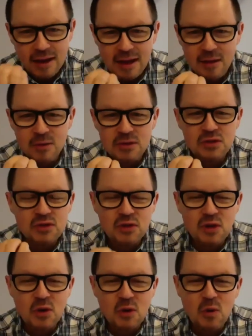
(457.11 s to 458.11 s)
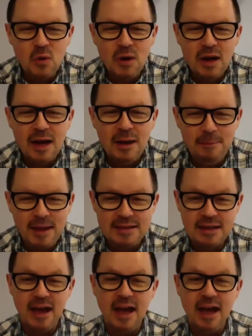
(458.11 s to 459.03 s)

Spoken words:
It was so amazing.